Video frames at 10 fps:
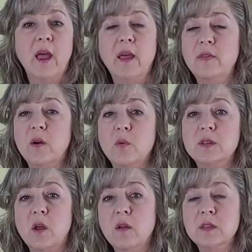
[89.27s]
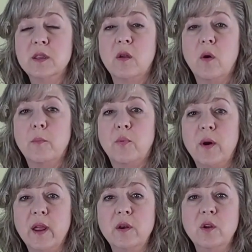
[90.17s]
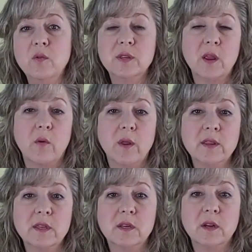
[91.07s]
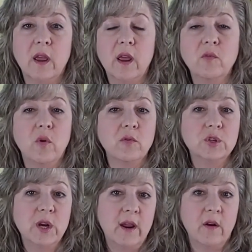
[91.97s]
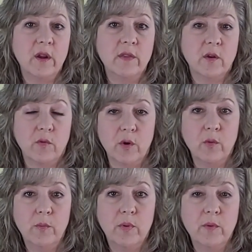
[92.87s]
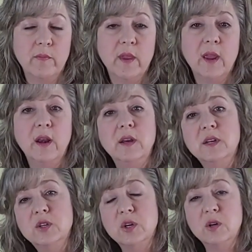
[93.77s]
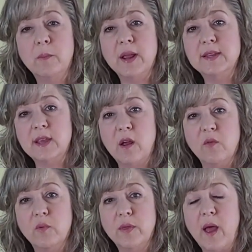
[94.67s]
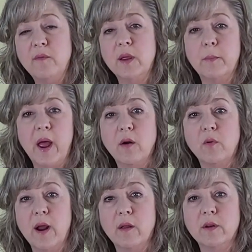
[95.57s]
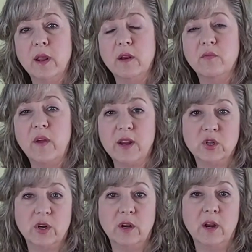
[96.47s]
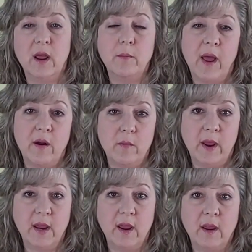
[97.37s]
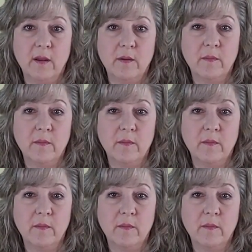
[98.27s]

And there was also a brand new sewist and crocheter in the group, in addition to myself with having a background in fashion and pattern making.